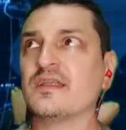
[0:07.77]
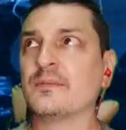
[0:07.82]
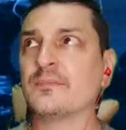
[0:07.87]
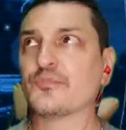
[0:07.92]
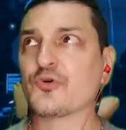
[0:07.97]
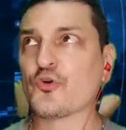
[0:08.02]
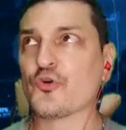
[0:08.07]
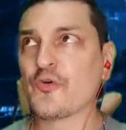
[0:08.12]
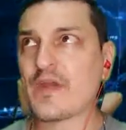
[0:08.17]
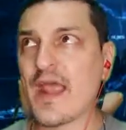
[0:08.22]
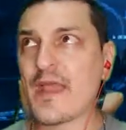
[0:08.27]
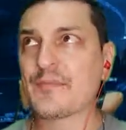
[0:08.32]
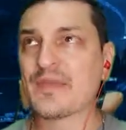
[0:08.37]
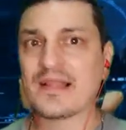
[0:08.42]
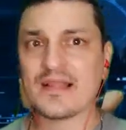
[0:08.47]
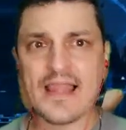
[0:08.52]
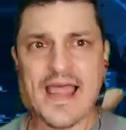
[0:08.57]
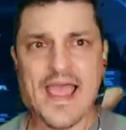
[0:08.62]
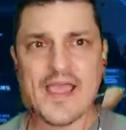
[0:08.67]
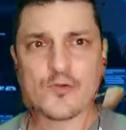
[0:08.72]
programming
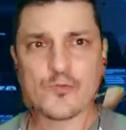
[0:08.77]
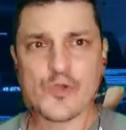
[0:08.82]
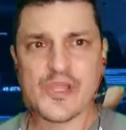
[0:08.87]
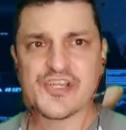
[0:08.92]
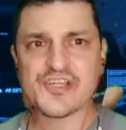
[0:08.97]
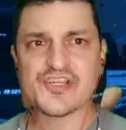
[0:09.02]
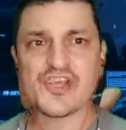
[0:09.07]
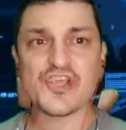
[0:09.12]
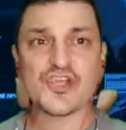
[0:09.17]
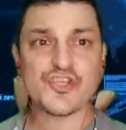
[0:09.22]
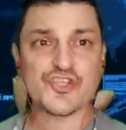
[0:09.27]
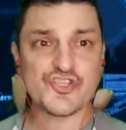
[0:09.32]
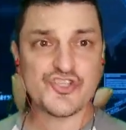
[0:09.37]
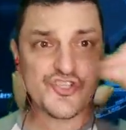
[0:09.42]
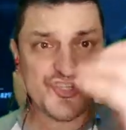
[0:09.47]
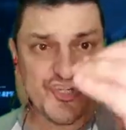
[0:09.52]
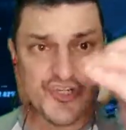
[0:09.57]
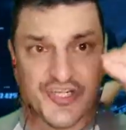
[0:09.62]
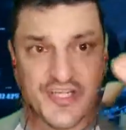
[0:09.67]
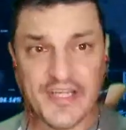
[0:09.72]
language
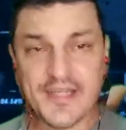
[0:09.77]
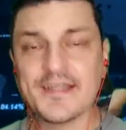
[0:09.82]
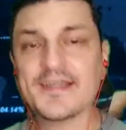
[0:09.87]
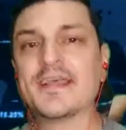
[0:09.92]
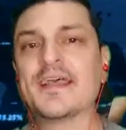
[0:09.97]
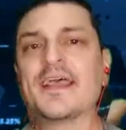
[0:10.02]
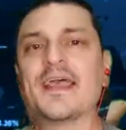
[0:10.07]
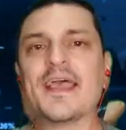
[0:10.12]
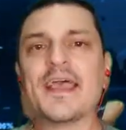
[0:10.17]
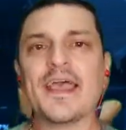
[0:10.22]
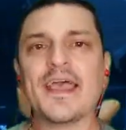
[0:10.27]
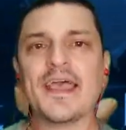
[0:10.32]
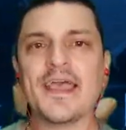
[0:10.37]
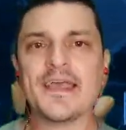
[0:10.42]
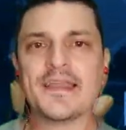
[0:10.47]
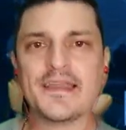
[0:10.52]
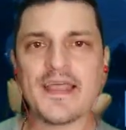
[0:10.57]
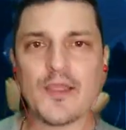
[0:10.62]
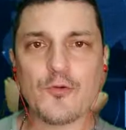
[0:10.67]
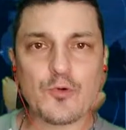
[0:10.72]
journey,
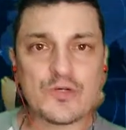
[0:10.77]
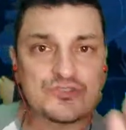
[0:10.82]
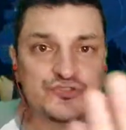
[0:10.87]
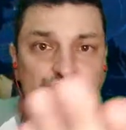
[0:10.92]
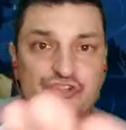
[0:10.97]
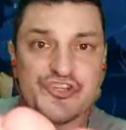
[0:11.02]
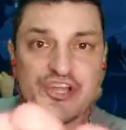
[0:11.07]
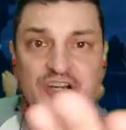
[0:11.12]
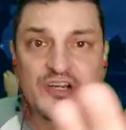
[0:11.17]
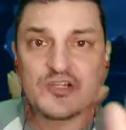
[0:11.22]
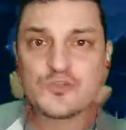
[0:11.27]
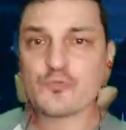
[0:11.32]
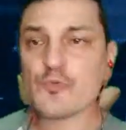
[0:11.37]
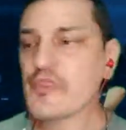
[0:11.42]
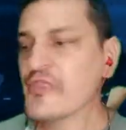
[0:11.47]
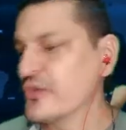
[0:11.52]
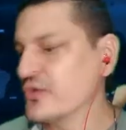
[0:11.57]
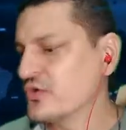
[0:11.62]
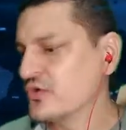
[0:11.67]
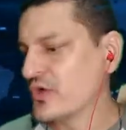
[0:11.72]
and I want to share it
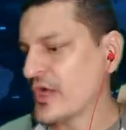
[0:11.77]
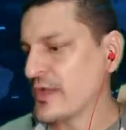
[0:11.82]
with you.